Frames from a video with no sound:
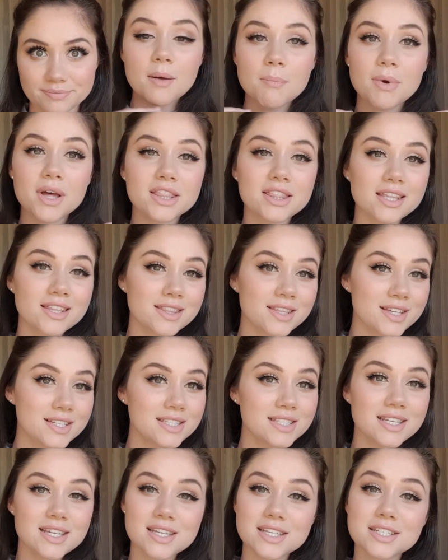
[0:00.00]
But then
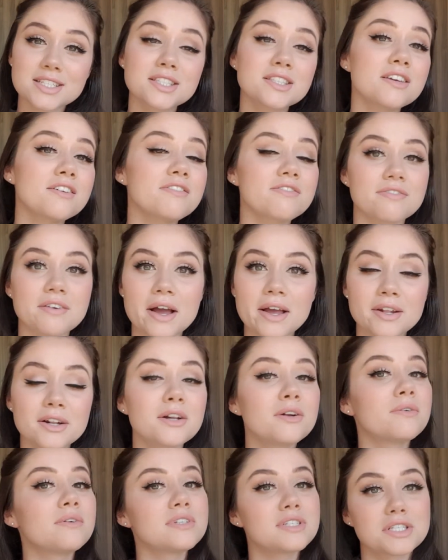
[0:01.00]
this is the
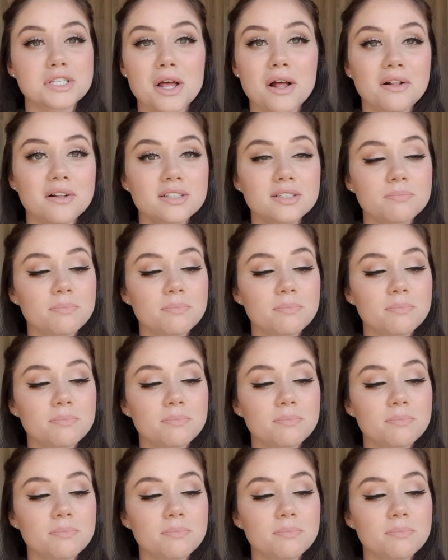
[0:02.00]
final results,